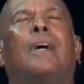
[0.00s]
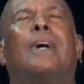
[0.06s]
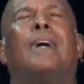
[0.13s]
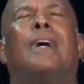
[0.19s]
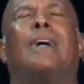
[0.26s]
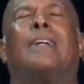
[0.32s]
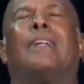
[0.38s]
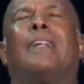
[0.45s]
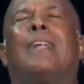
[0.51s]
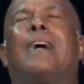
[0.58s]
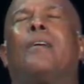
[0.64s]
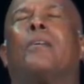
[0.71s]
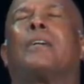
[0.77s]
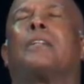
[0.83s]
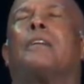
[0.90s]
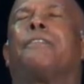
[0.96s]
and
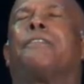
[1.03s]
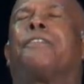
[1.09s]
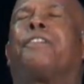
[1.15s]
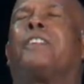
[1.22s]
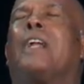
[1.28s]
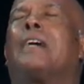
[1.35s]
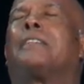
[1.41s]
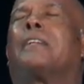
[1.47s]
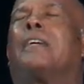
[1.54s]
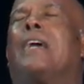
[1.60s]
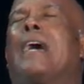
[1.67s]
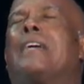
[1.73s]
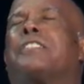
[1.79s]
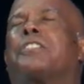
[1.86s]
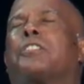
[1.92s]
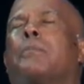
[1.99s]
allowing the
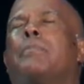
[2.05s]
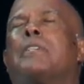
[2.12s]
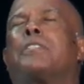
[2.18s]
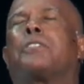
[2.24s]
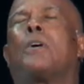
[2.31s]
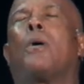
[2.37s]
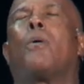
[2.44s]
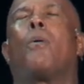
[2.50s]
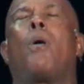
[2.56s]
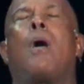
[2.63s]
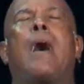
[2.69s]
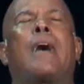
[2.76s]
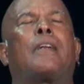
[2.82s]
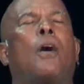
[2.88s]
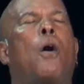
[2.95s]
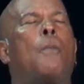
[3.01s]
floodgates to be so
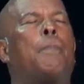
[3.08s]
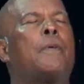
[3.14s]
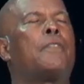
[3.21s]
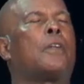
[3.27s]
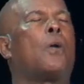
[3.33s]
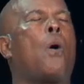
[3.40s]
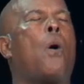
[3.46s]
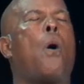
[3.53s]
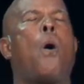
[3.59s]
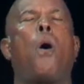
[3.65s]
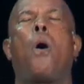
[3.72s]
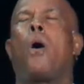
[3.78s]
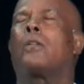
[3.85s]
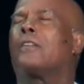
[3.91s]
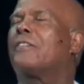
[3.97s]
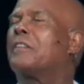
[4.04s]
wide open that
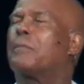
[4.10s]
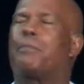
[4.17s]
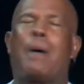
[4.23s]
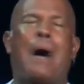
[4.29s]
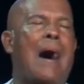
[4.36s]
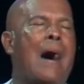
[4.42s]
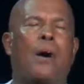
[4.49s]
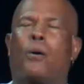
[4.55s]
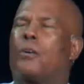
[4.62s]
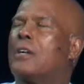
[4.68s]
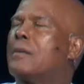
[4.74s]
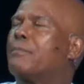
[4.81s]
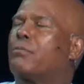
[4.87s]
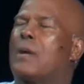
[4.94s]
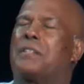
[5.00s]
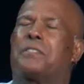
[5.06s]
all of the power
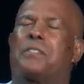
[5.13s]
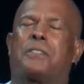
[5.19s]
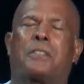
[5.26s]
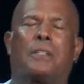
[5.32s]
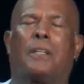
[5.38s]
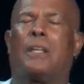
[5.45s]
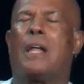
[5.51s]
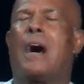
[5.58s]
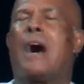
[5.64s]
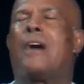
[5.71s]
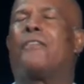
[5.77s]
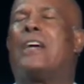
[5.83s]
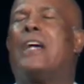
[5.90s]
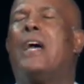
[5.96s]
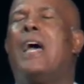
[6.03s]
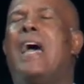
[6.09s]
and presence and
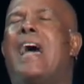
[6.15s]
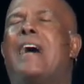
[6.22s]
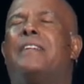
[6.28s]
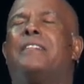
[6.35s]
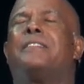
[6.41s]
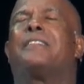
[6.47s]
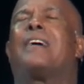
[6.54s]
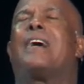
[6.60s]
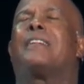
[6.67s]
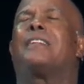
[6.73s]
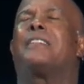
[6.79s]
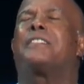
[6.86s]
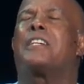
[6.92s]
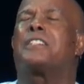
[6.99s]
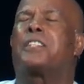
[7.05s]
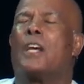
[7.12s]
love and
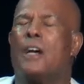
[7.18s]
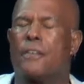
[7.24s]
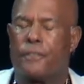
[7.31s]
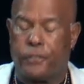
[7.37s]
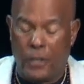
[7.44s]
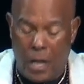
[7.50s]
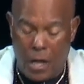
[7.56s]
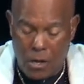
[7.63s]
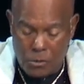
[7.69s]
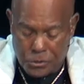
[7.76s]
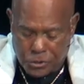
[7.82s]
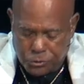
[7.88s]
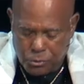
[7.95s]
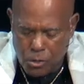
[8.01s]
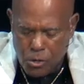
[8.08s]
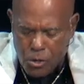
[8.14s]
intelligence flows
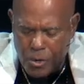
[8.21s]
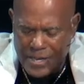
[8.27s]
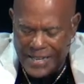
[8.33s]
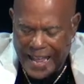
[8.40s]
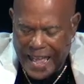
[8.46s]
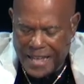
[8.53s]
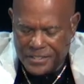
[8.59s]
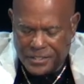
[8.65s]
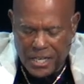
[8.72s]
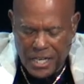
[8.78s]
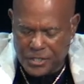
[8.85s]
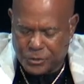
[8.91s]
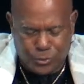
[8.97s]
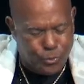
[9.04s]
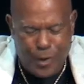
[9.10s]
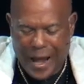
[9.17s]
through and as
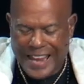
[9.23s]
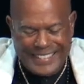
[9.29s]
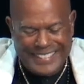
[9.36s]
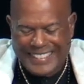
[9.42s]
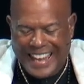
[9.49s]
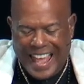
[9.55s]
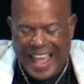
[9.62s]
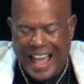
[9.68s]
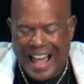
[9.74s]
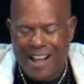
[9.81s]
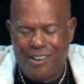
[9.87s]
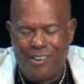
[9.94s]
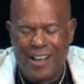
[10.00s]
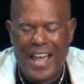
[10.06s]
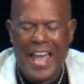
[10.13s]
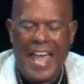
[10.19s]
us right
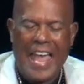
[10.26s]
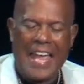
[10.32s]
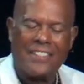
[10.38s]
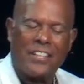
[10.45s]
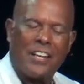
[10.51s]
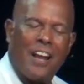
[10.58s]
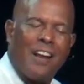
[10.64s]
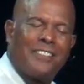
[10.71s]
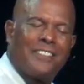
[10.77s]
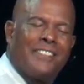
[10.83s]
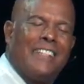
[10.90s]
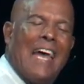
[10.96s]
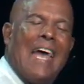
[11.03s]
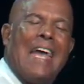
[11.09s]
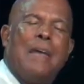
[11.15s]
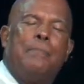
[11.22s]
now, and that our
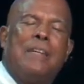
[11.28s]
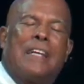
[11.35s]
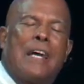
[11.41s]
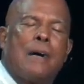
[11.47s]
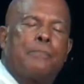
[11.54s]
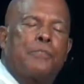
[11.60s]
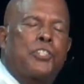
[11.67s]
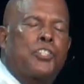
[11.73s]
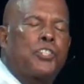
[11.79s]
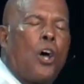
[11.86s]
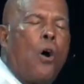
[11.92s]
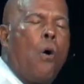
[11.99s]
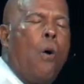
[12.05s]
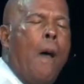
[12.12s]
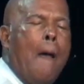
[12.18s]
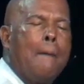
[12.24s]
day becomes
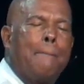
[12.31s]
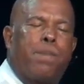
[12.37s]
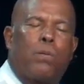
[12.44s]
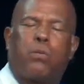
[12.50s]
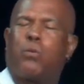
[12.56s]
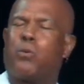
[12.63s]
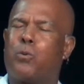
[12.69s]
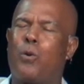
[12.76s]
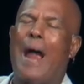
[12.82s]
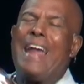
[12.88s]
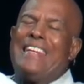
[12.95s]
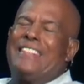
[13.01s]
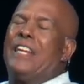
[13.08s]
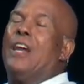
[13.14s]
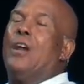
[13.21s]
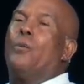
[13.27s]
so
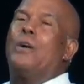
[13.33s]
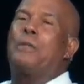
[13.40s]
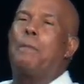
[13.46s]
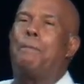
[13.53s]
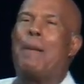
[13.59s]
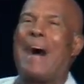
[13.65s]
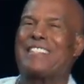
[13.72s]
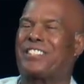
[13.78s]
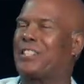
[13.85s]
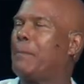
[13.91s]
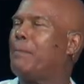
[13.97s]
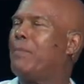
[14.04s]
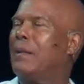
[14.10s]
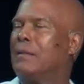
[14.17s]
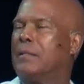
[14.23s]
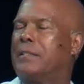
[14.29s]
bright with
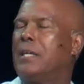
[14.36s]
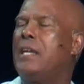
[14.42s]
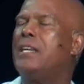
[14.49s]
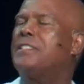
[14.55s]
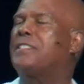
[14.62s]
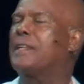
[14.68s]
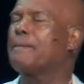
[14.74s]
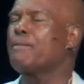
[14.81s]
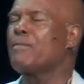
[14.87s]
possibilities